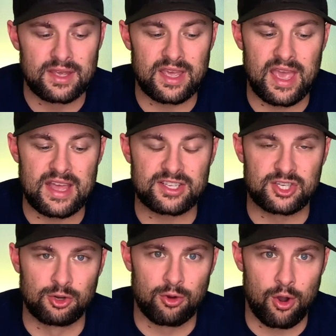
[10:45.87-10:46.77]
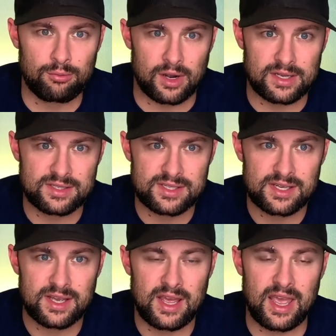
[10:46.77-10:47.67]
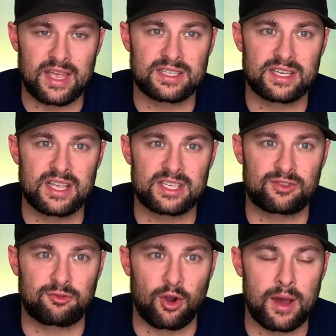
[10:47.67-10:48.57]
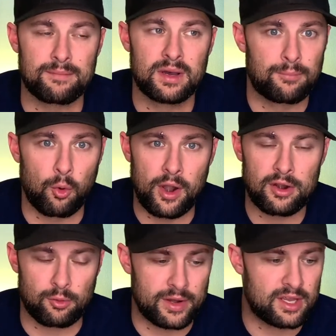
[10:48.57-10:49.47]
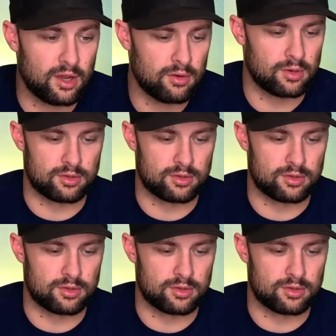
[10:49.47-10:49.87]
He hit two home runs, and he's from Puerto Rico.